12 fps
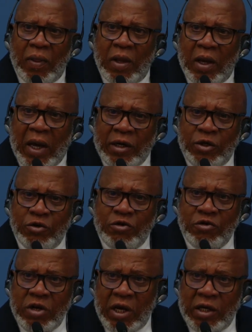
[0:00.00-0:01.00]
and to
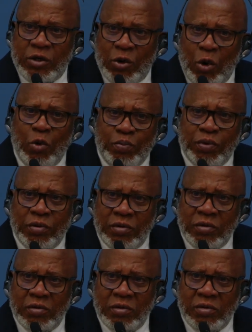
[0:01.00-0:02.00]
create hope
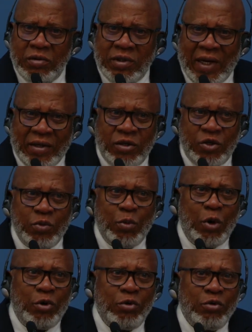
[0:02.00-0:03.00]
that
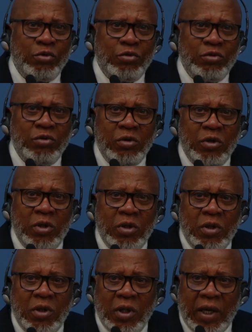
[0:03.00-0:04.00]
tomorrow
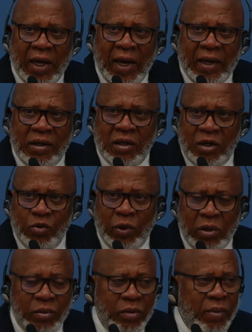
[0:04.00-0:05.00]
can and
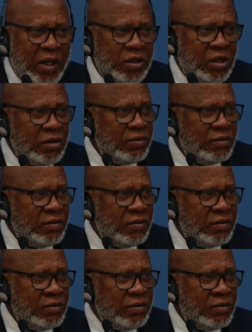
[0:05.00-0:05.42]
will be better.